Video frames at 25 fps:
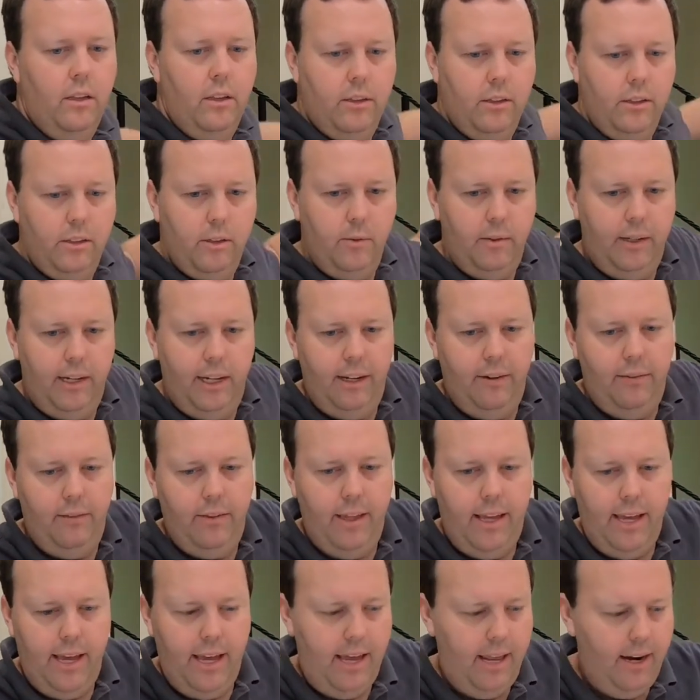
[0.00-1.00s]
so we have
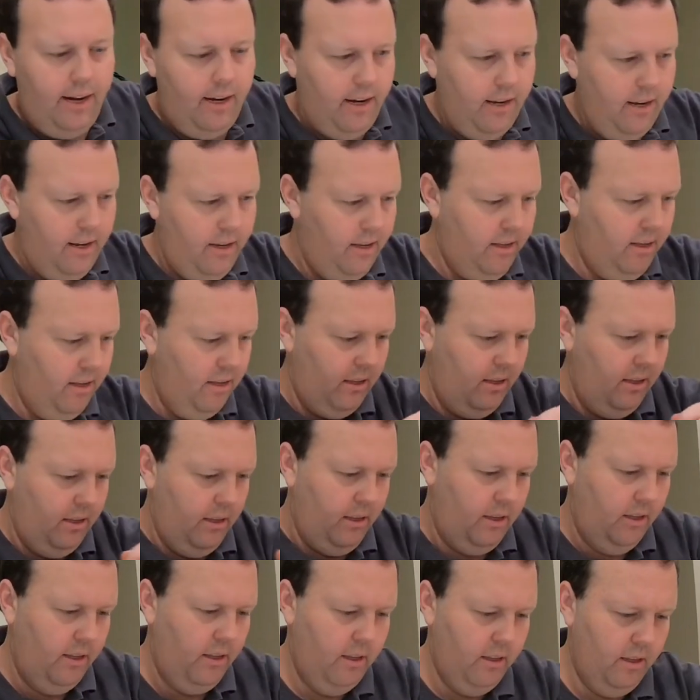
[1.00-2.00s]
that.
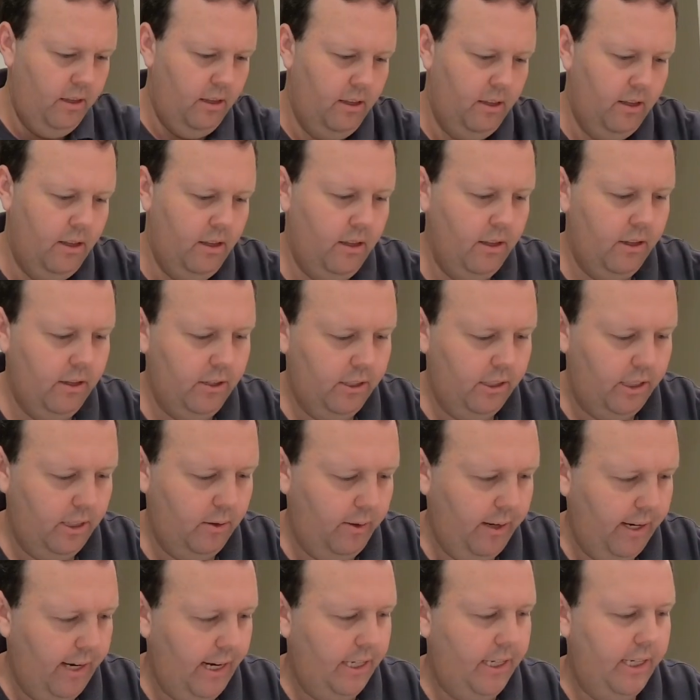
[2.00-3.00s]
So
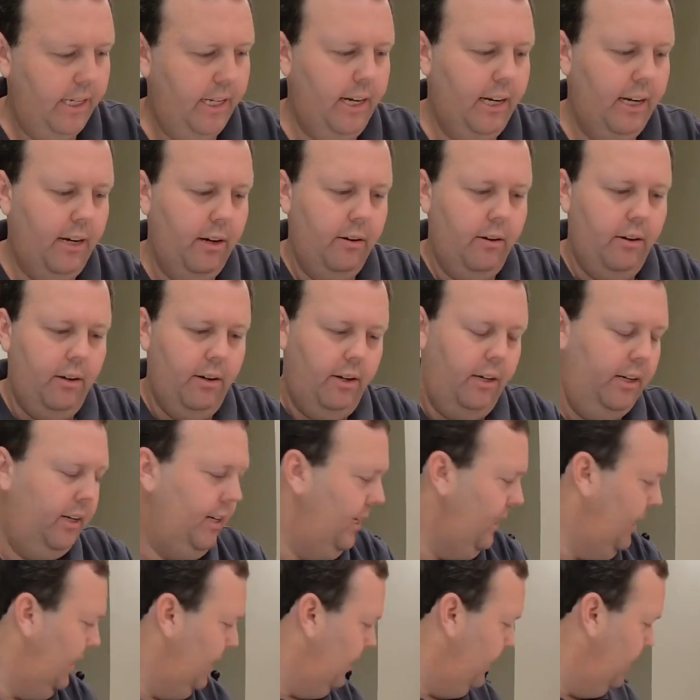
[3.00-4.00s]
we actually didn't need